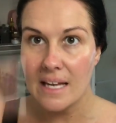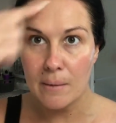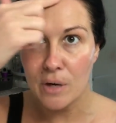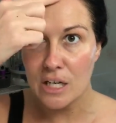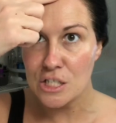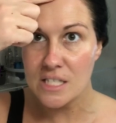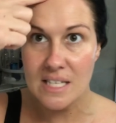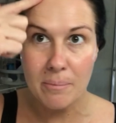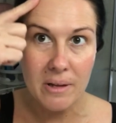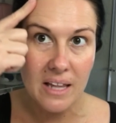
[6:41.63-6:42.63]
and I'm gonna just
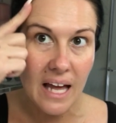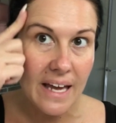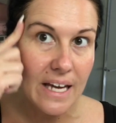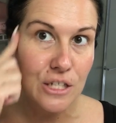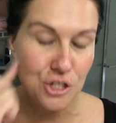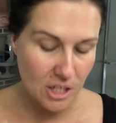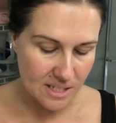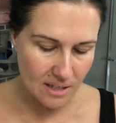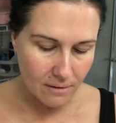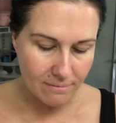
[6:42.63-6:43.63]
apply it
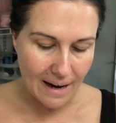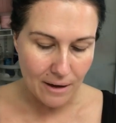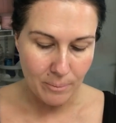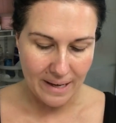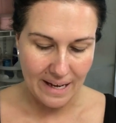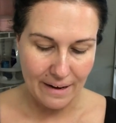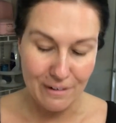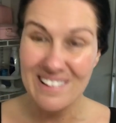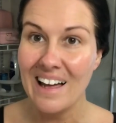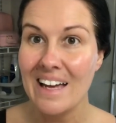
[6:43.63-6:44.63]
just around my
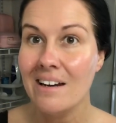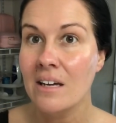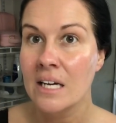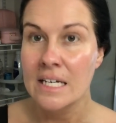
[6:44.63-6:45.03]
hairline